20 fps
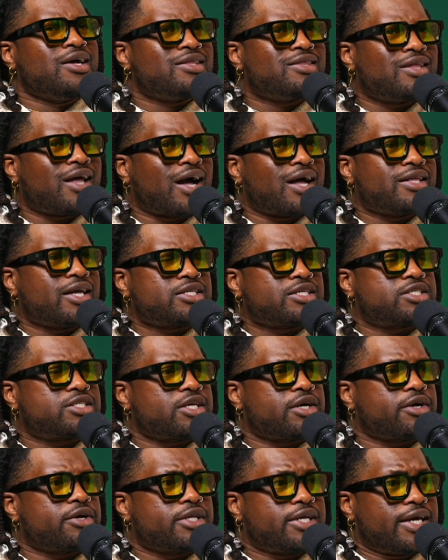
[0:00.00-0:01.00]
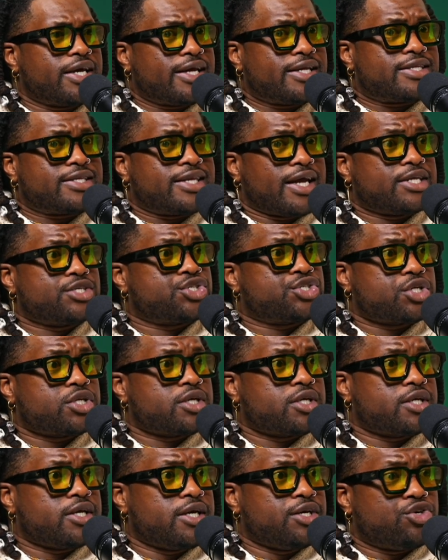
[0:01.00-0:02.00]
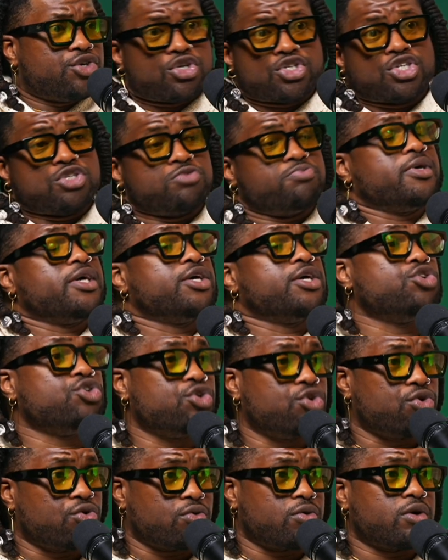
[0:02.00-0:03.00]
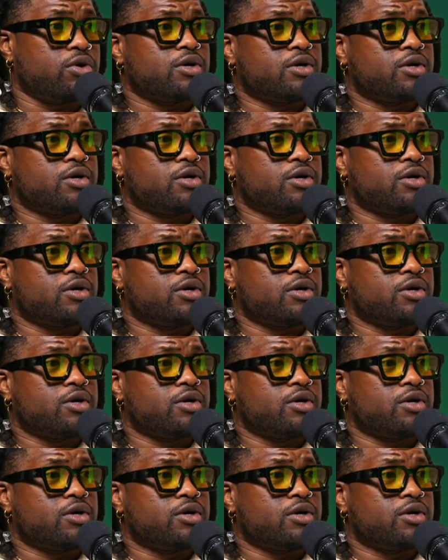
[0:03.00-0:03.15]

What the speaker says: not necessarily intentionally, you're just being you.